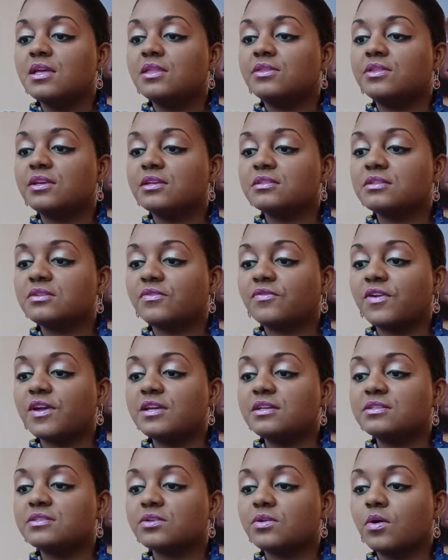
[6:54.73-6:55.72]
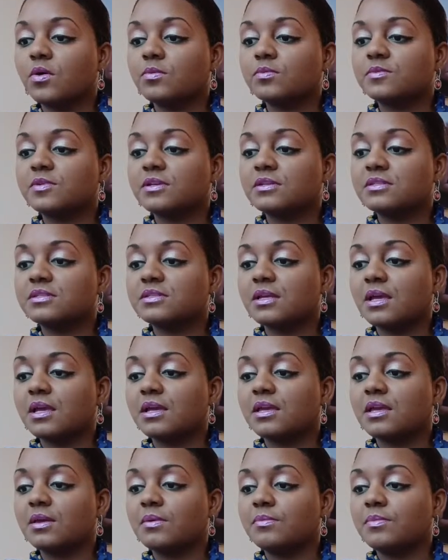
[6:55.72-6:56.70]
This face sculpting
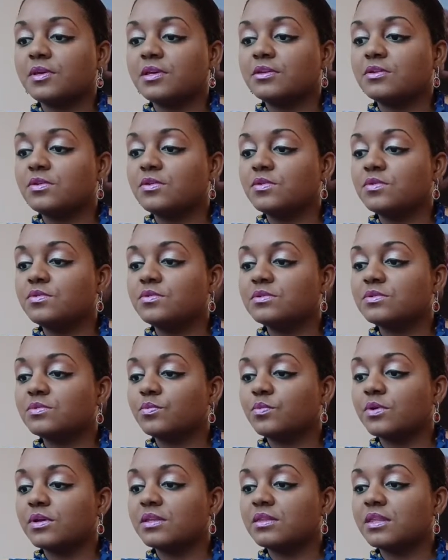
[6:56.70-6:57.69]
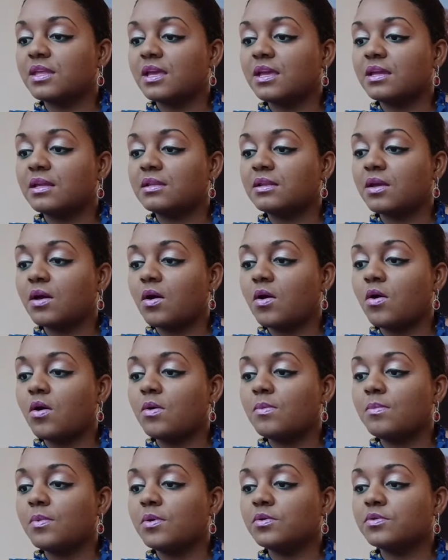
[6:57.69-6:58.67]
set can be used with
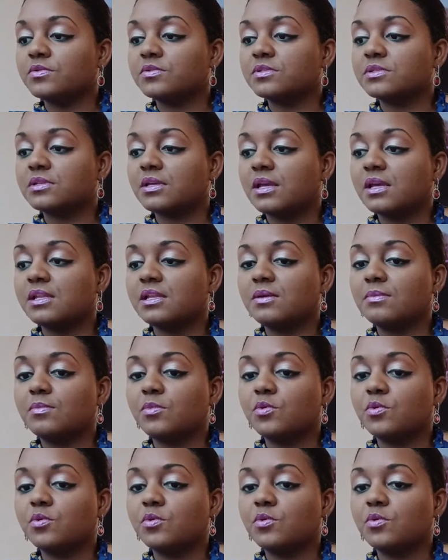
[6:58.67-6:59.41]
almost any